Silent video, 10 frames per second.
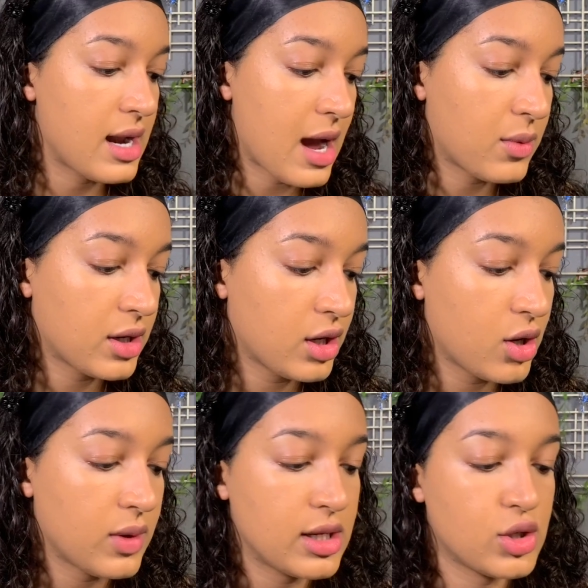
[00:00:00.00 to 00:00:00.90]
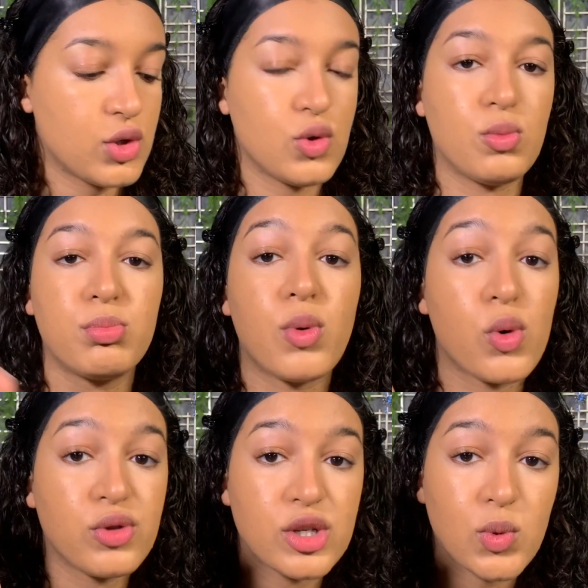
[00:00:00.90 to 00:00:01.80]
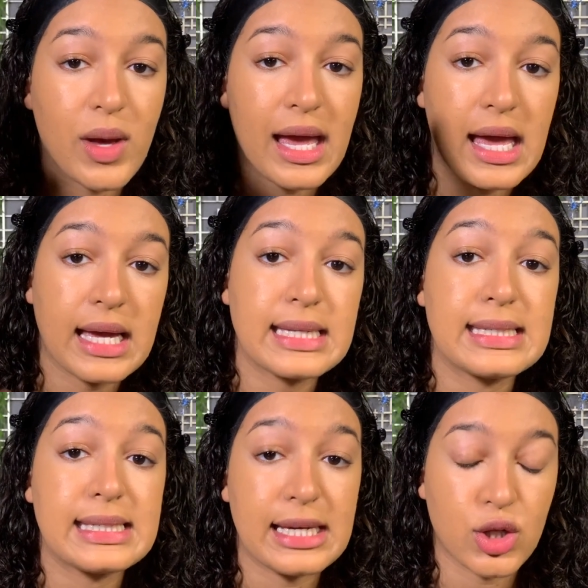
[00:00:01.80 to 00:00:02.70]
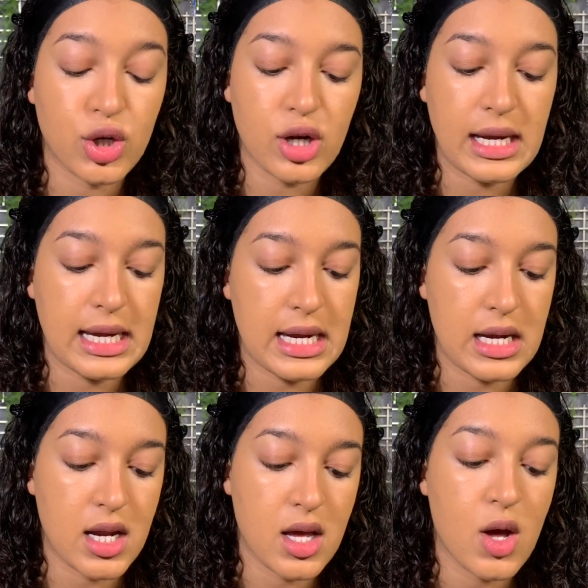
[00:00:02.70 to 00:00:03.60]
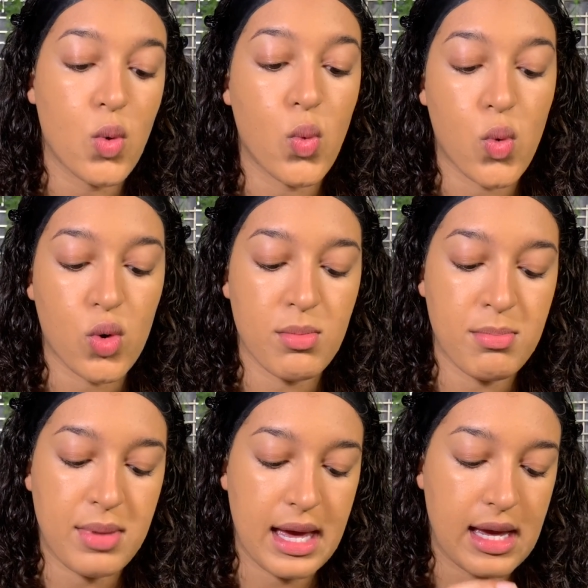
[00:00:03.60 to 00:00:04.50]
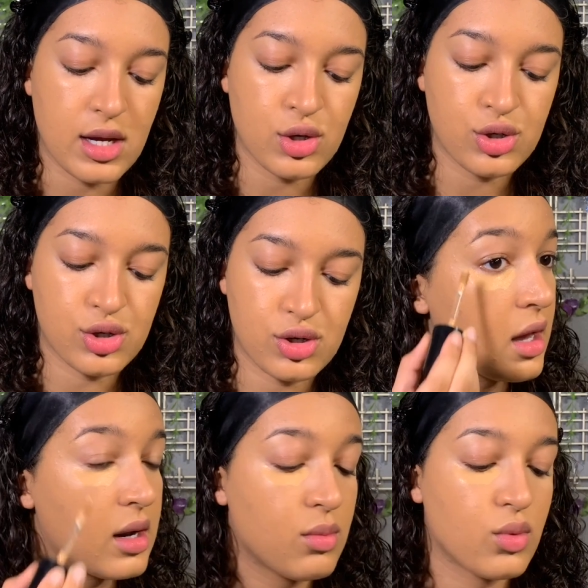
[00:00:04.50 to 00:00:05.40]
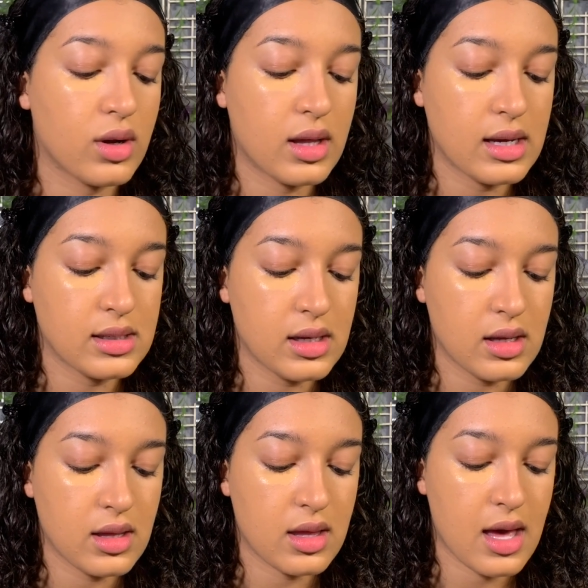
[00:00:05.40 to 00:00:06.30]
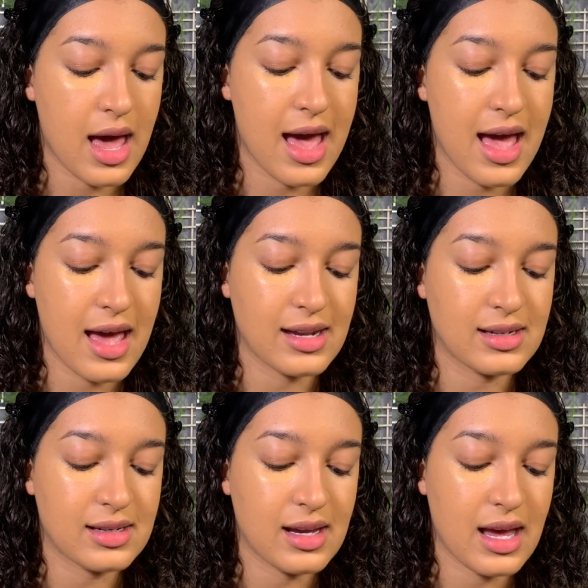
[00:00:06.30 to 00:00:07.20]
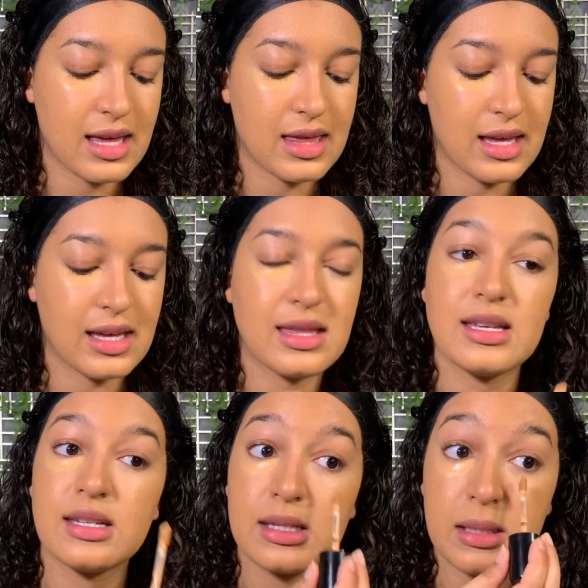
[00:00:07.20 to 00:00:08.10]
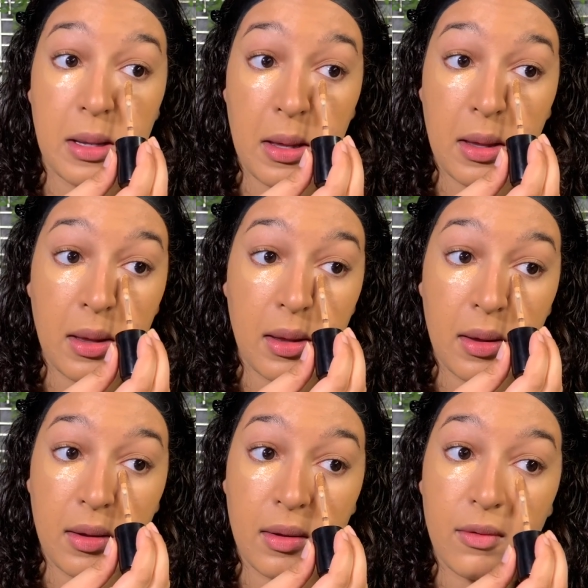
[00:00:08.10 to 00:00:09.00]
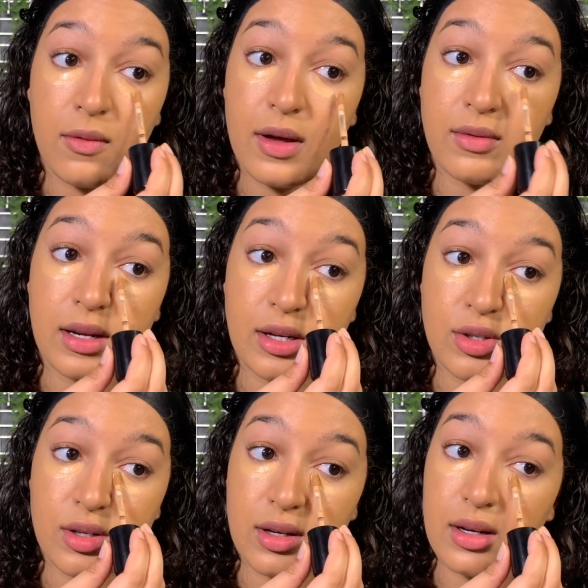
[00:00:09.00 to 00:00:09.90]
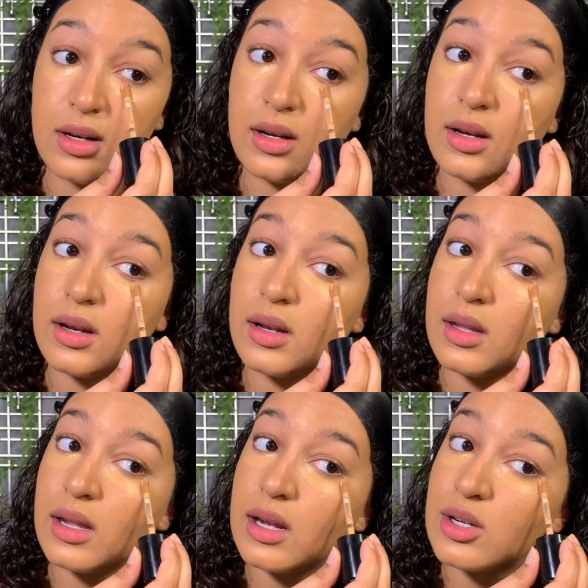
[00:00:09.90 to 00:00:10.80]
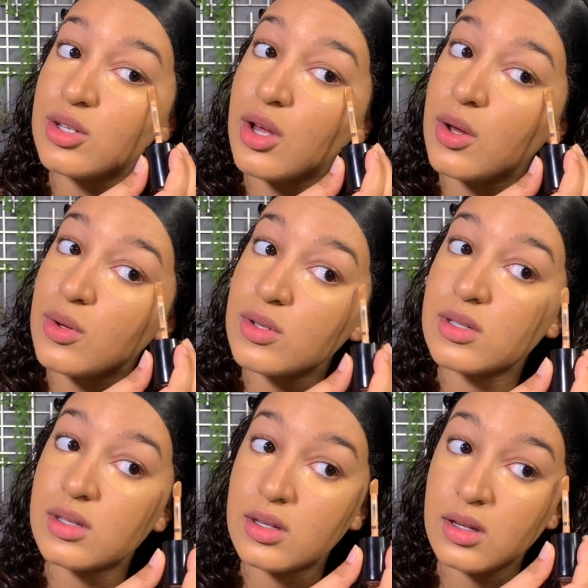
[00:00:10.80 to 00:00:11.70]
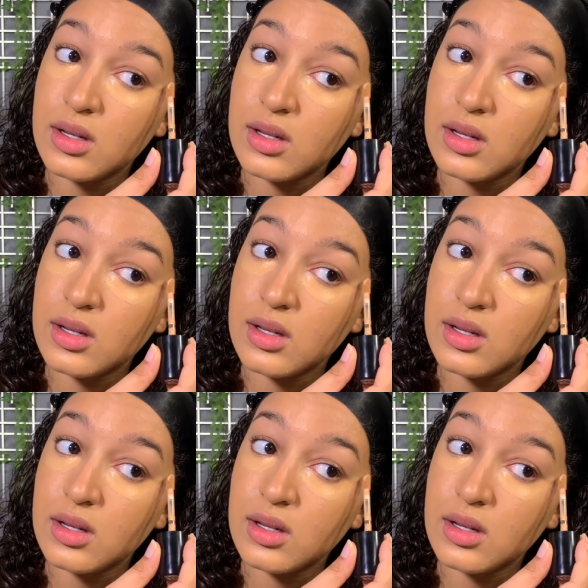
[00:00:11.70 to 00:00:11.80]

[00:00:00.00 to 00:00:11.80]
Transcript: now we're gonna go into Born This Way concealer in warm beige, and I'm realizing that I think this foundation that I chose